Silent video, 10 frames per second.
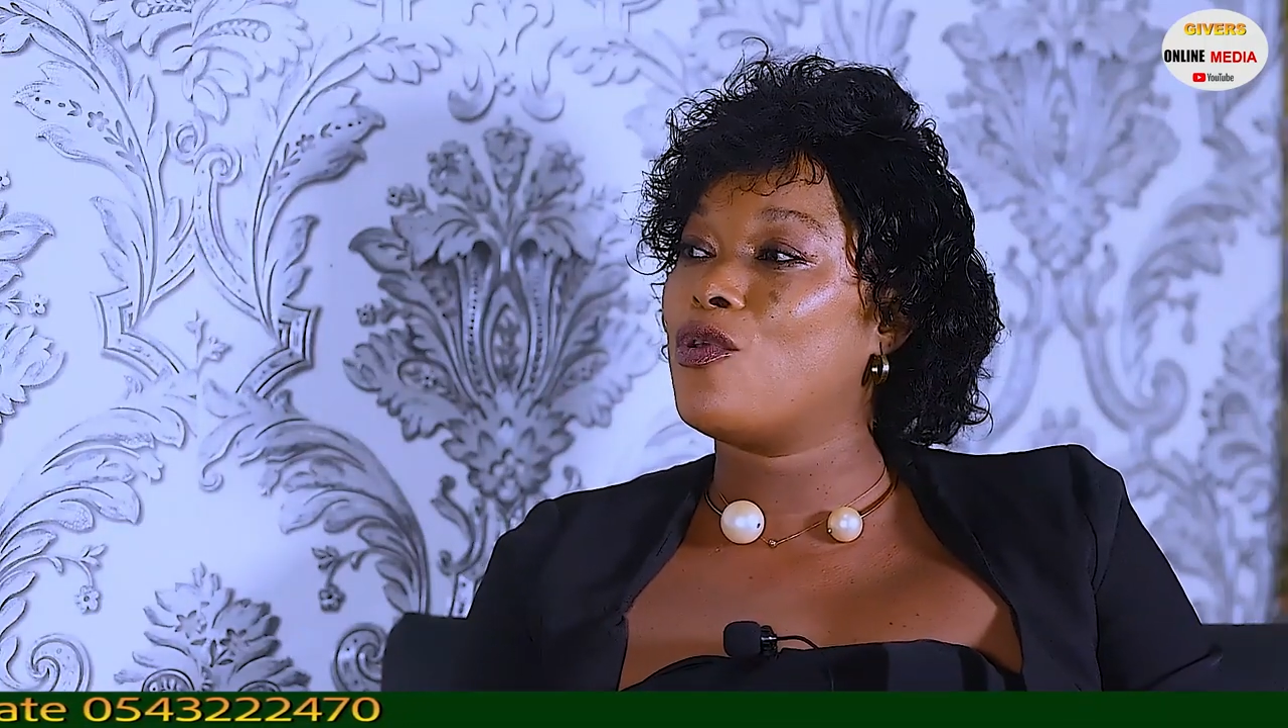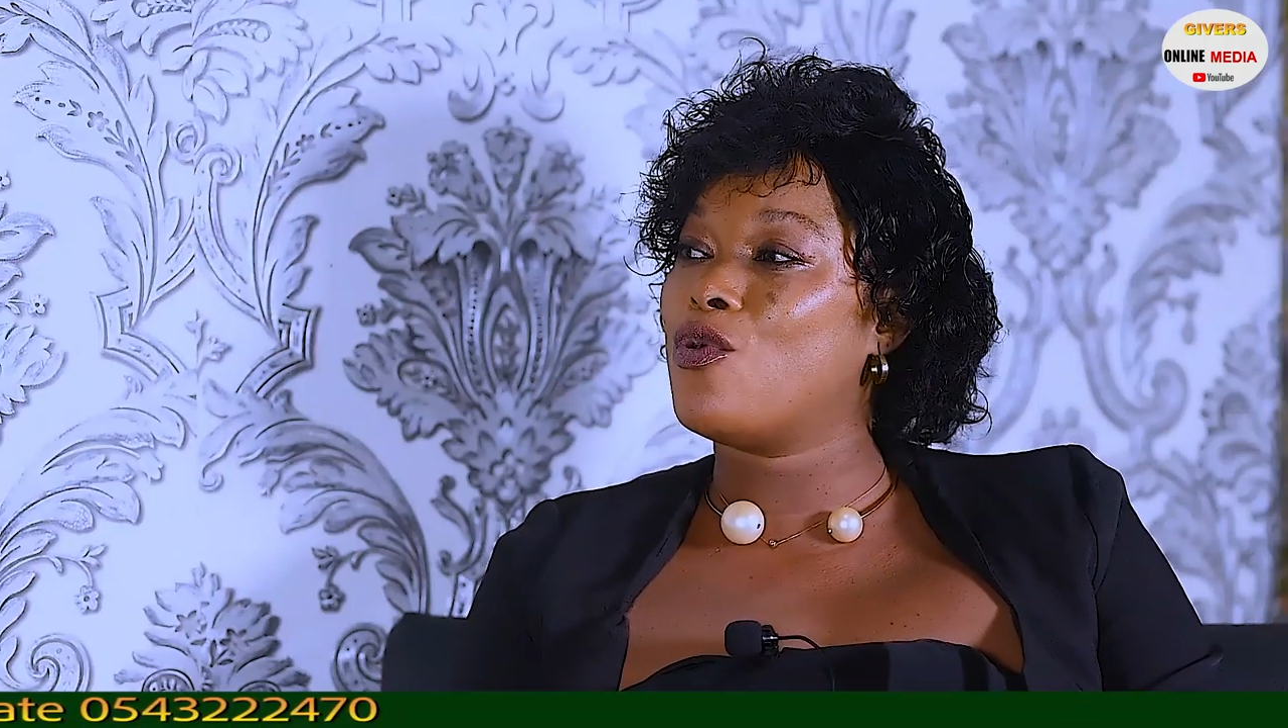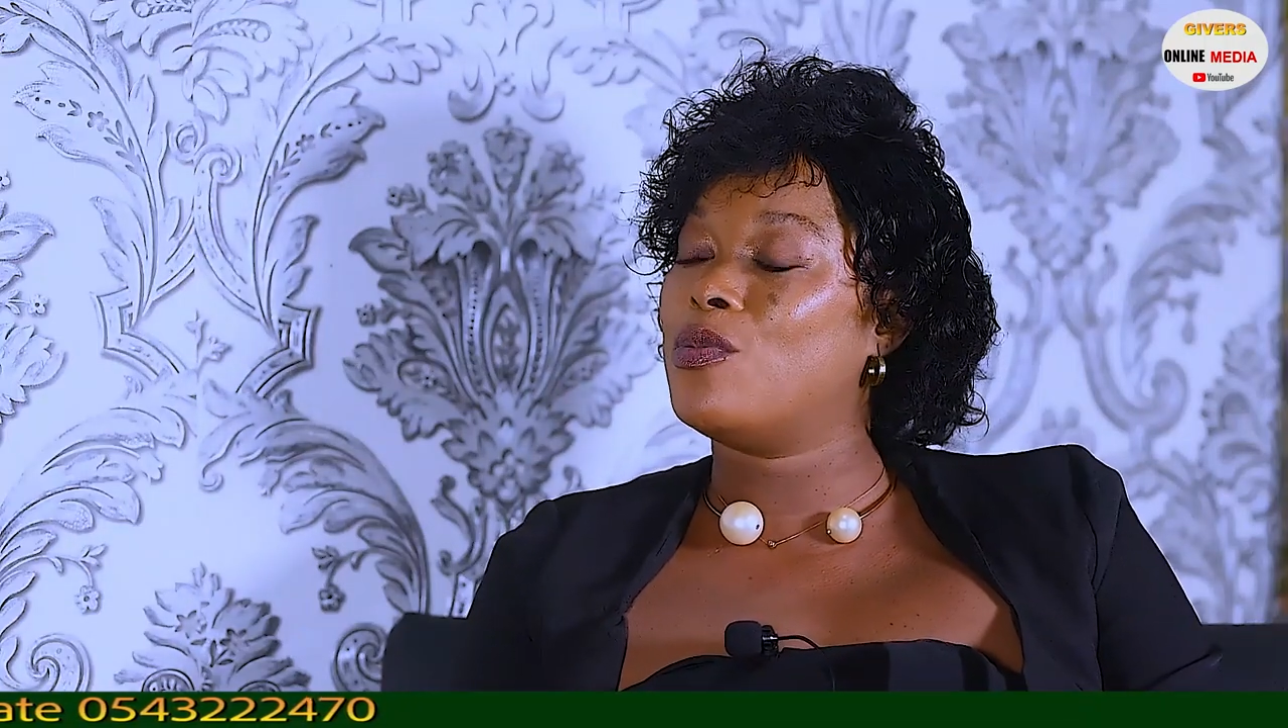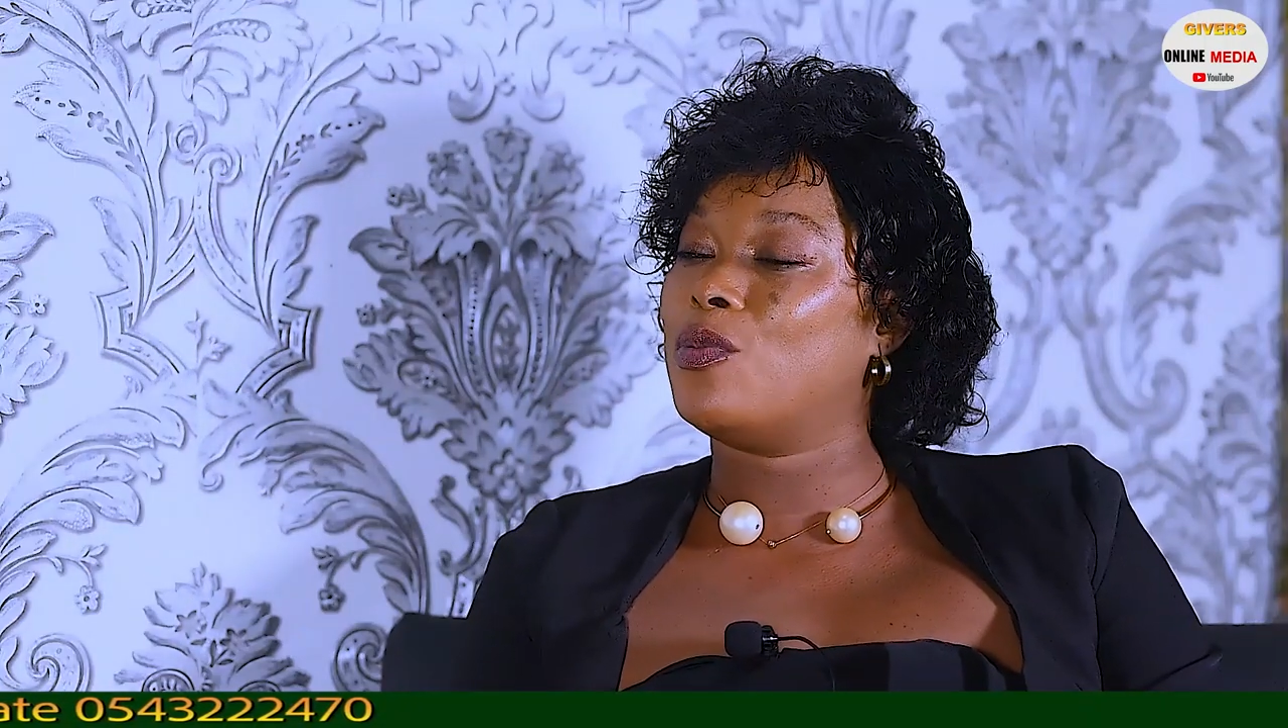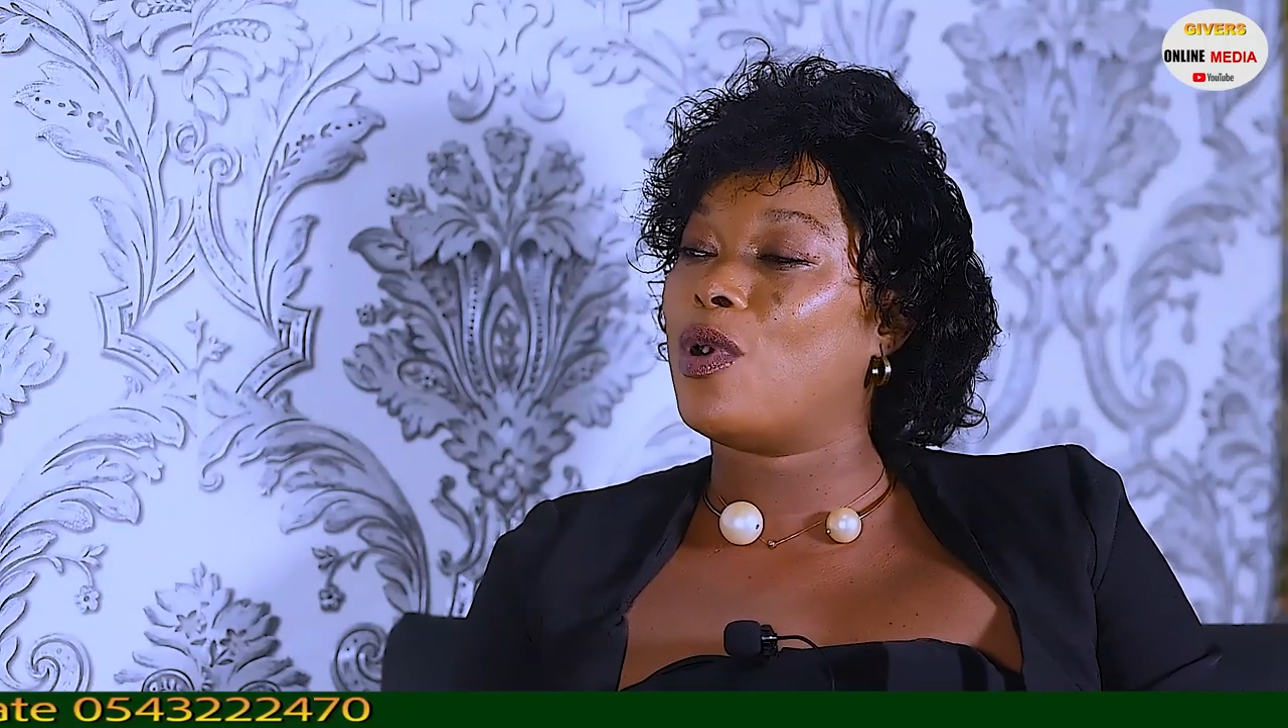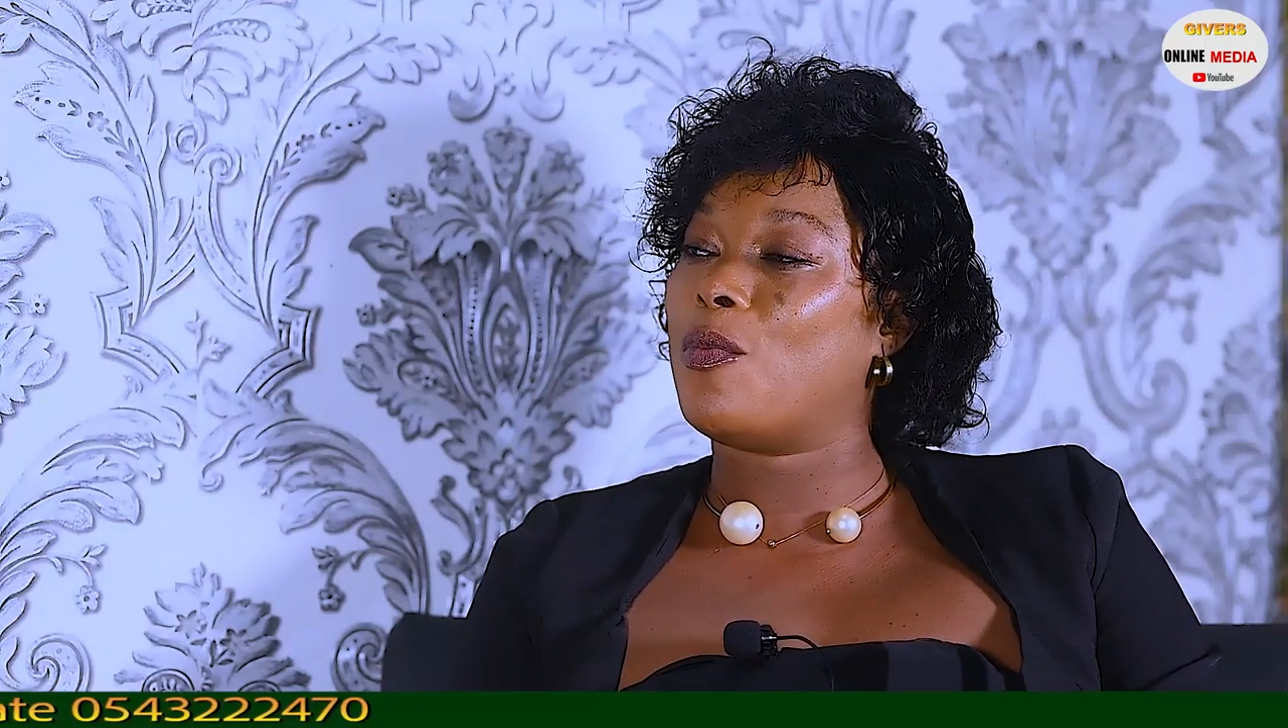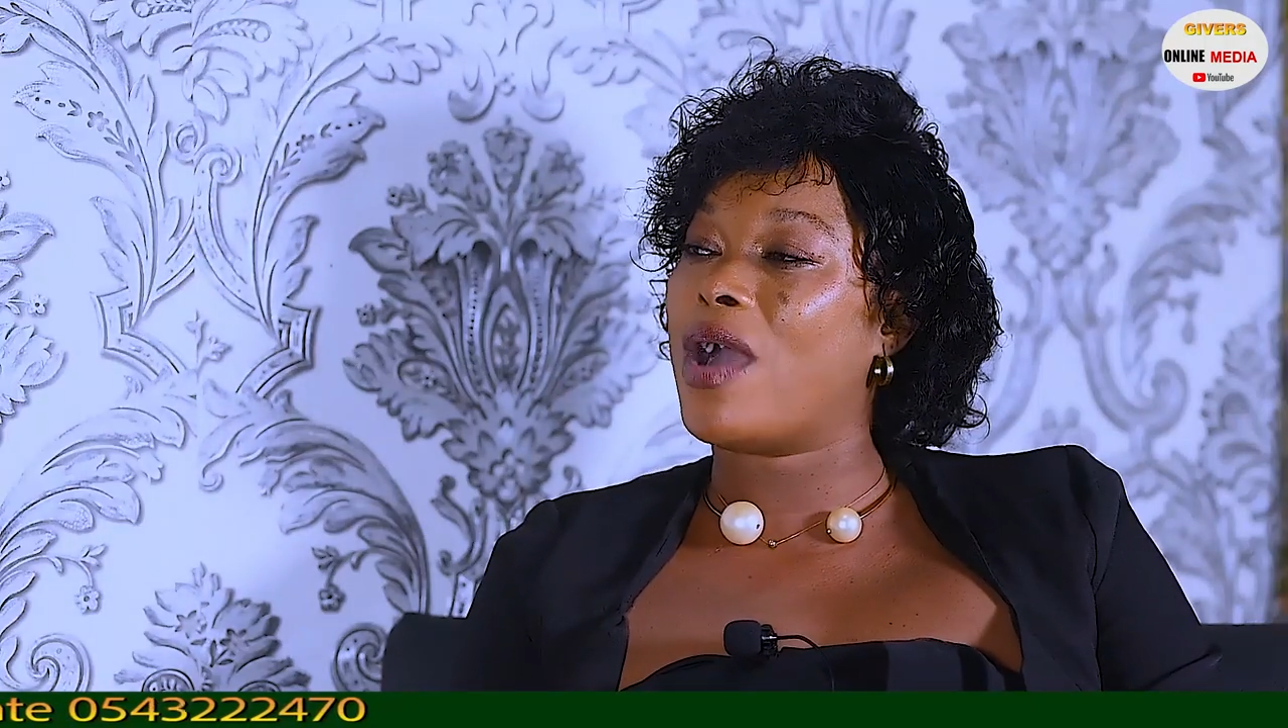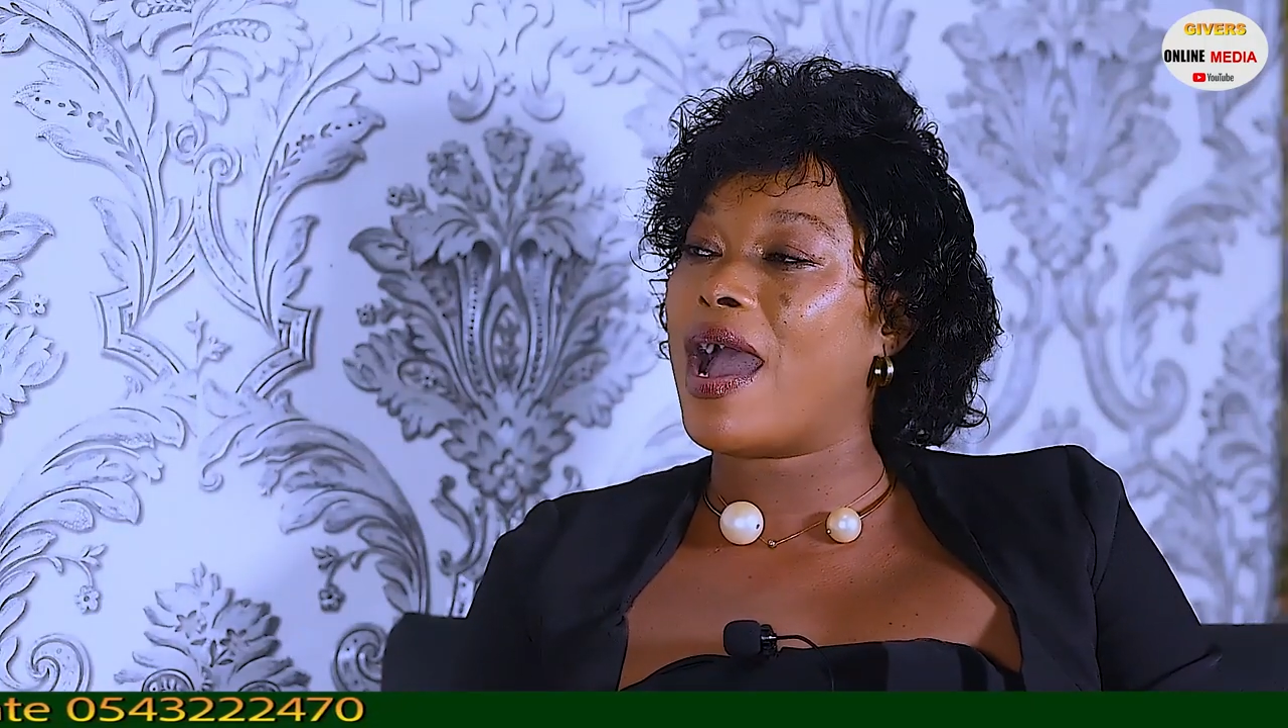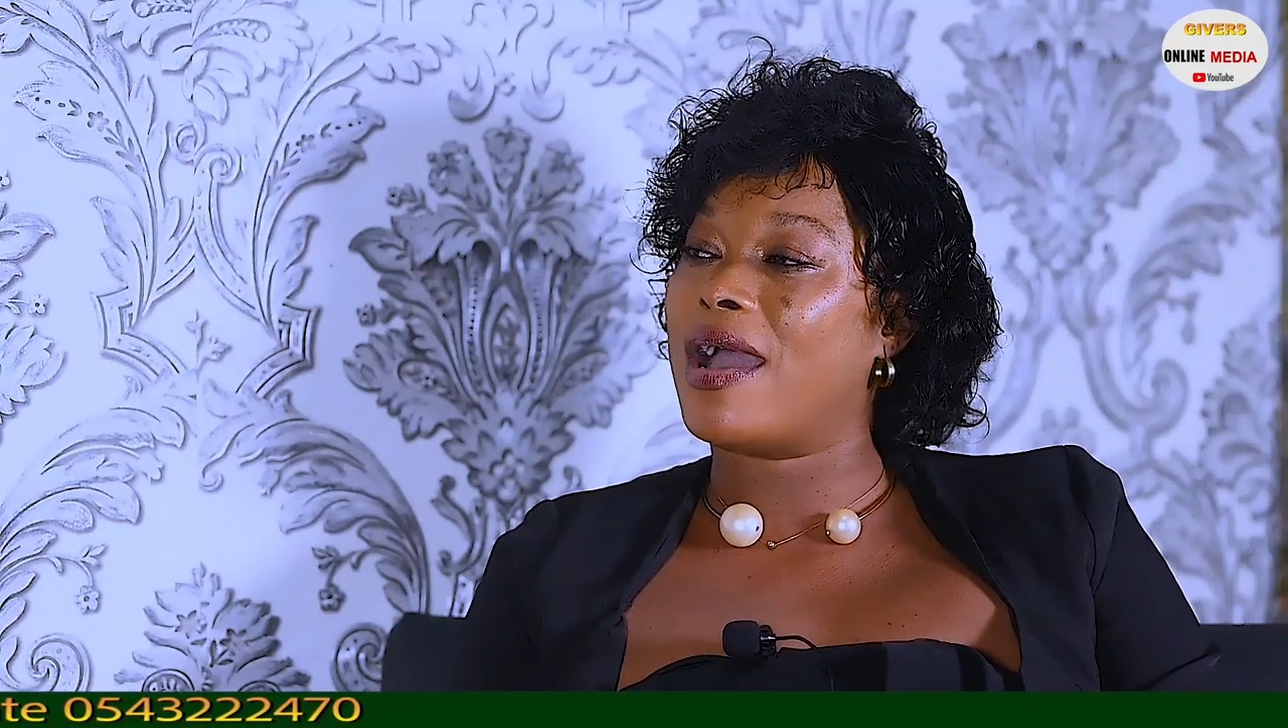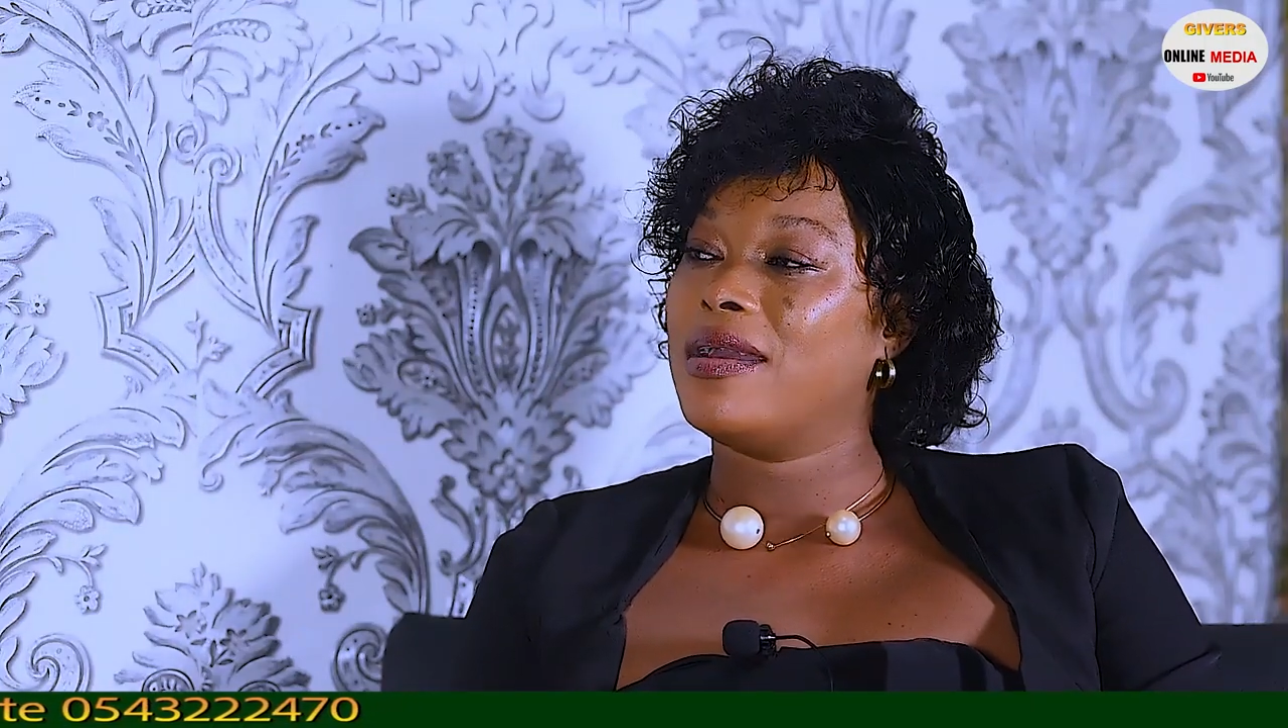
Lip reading: know whom mobile.